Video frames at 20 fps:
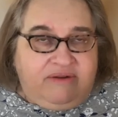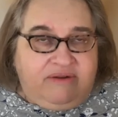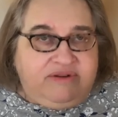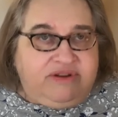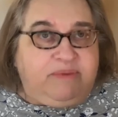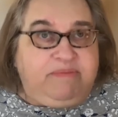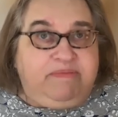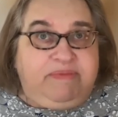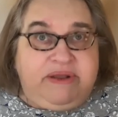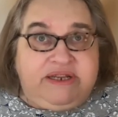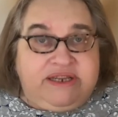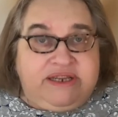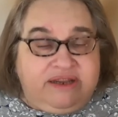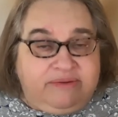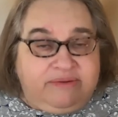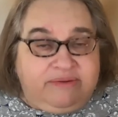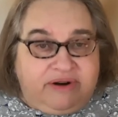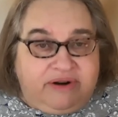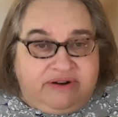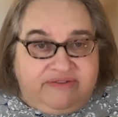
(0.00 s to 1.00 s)
we're so
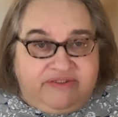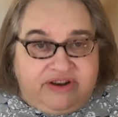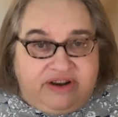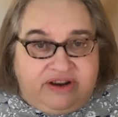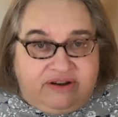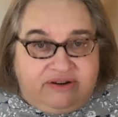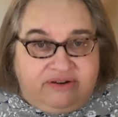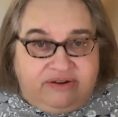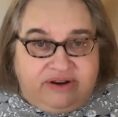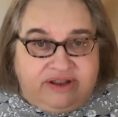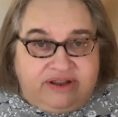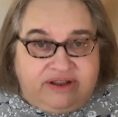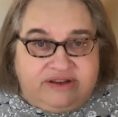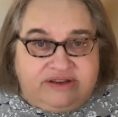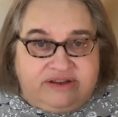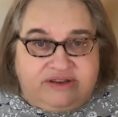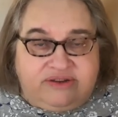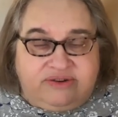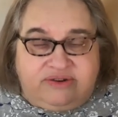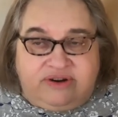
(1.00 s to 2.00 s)
busy we don't even
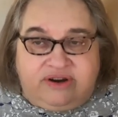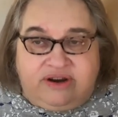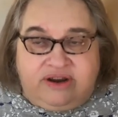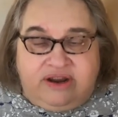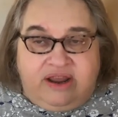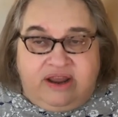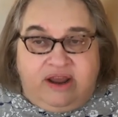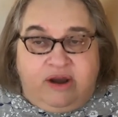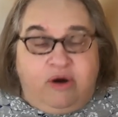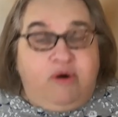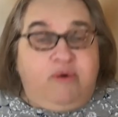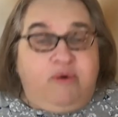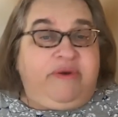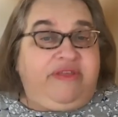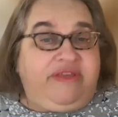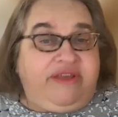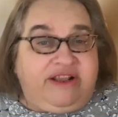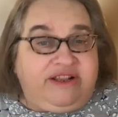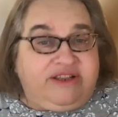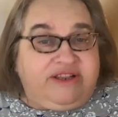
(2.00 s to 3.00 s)
notice or or we
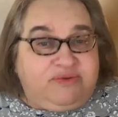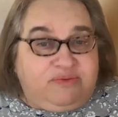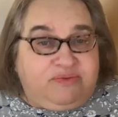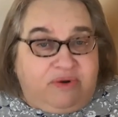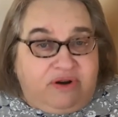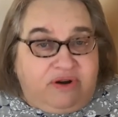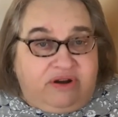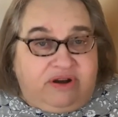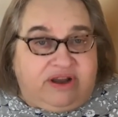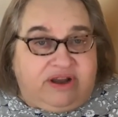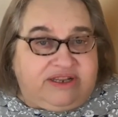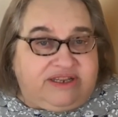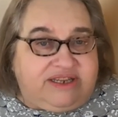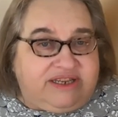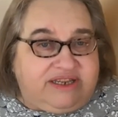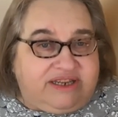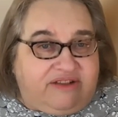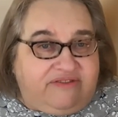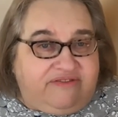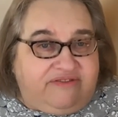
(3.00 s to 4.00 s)
think it's wrong it's
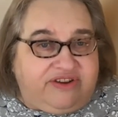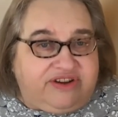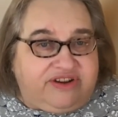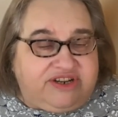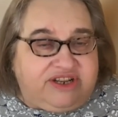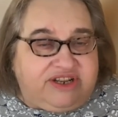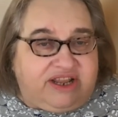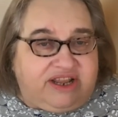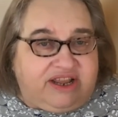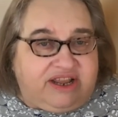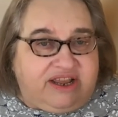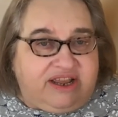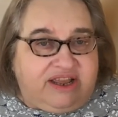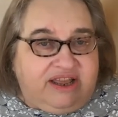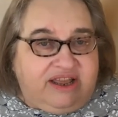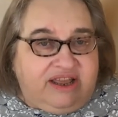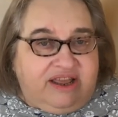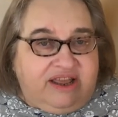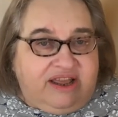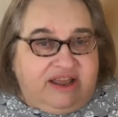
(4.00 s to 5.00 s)
selfish like
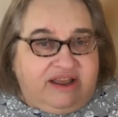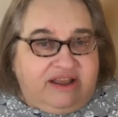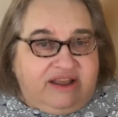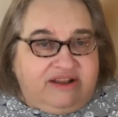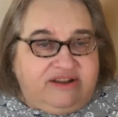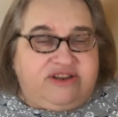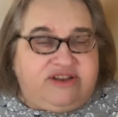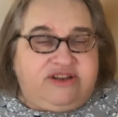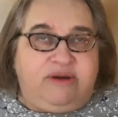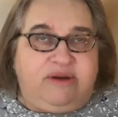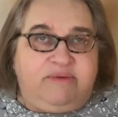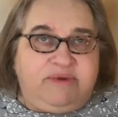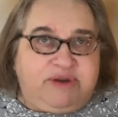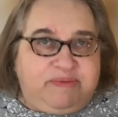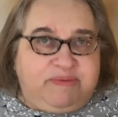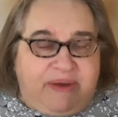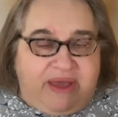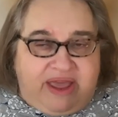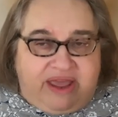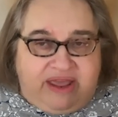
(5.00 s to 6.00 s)
there's so
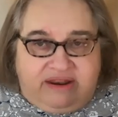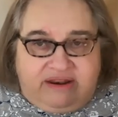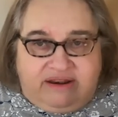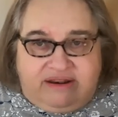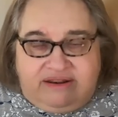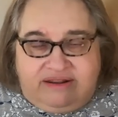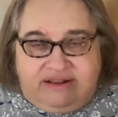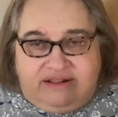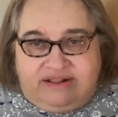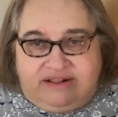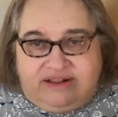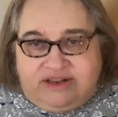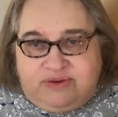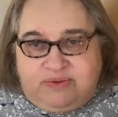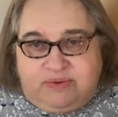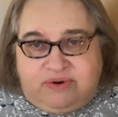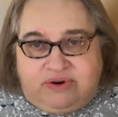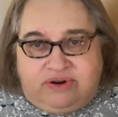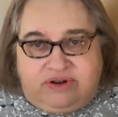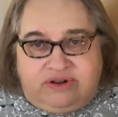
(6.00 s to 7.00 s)
much pain in
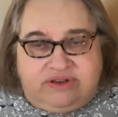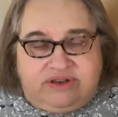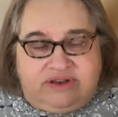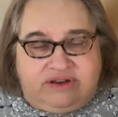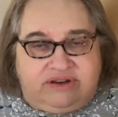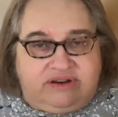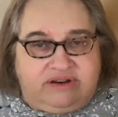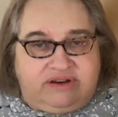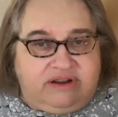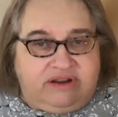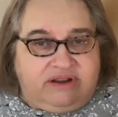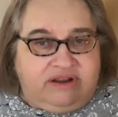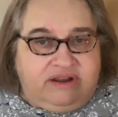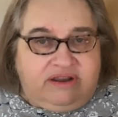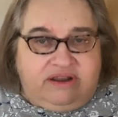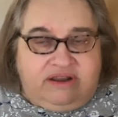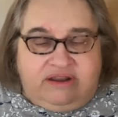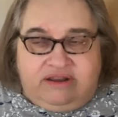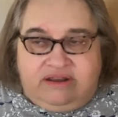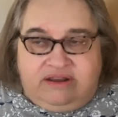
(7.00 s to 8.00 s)
this world and
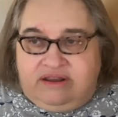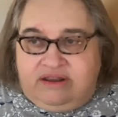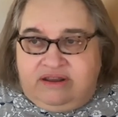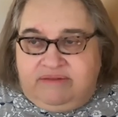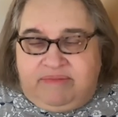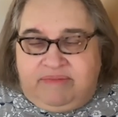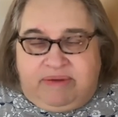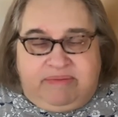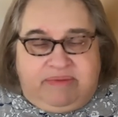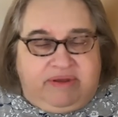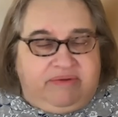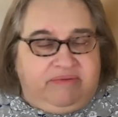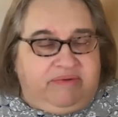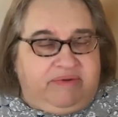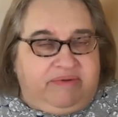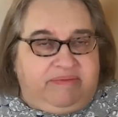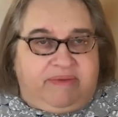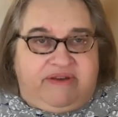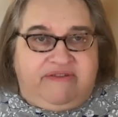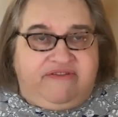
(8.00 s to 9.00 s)
maybe
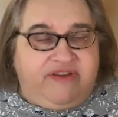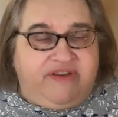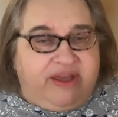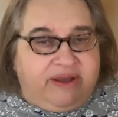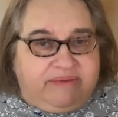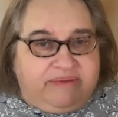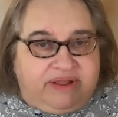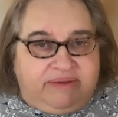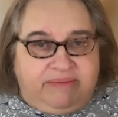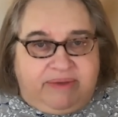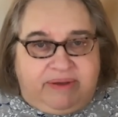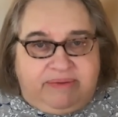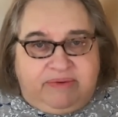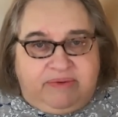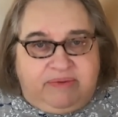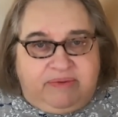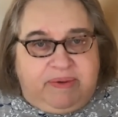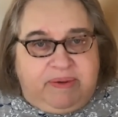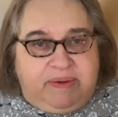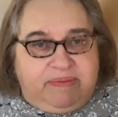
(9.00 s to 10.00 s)
with my family
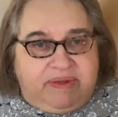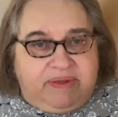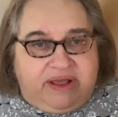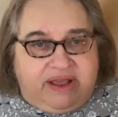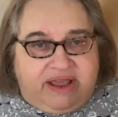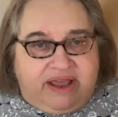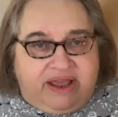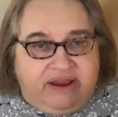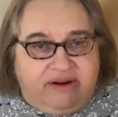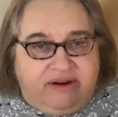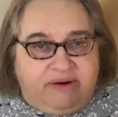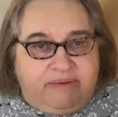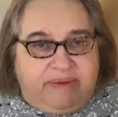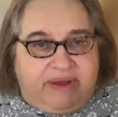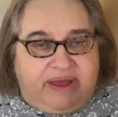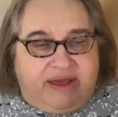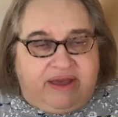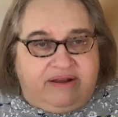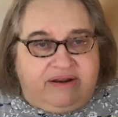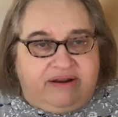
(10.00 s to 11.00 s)
maybe with people i care
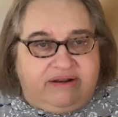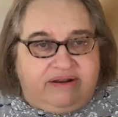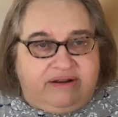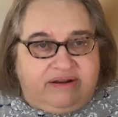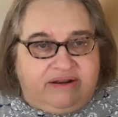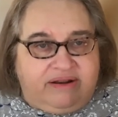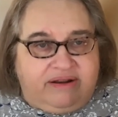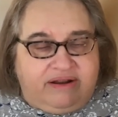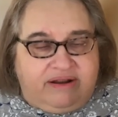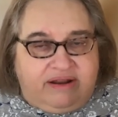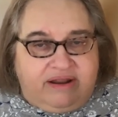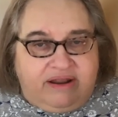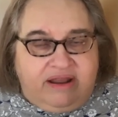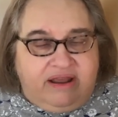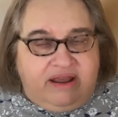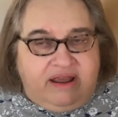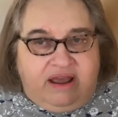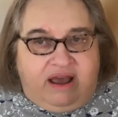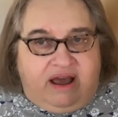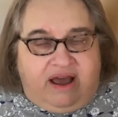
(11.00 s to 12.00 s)
about
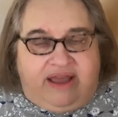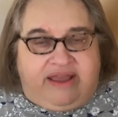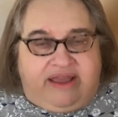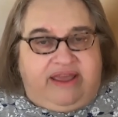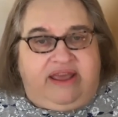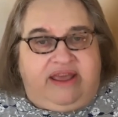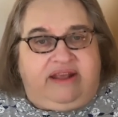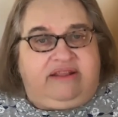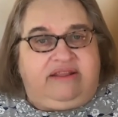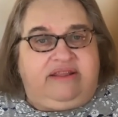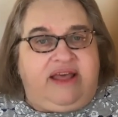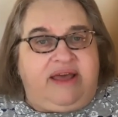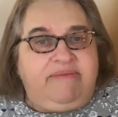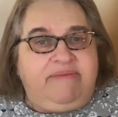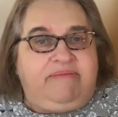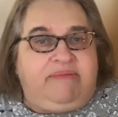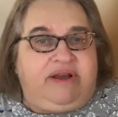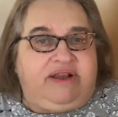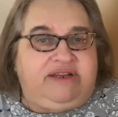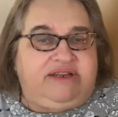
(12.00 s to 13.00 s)
i can't
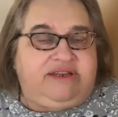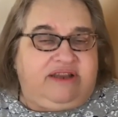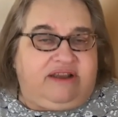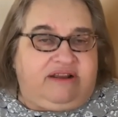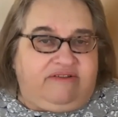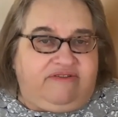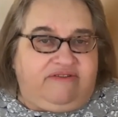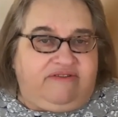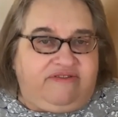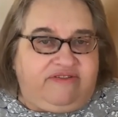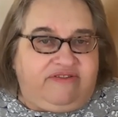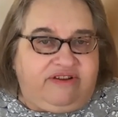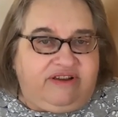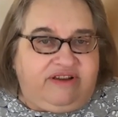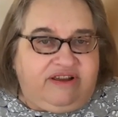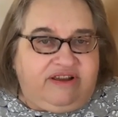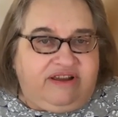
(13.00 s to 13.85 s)
let myself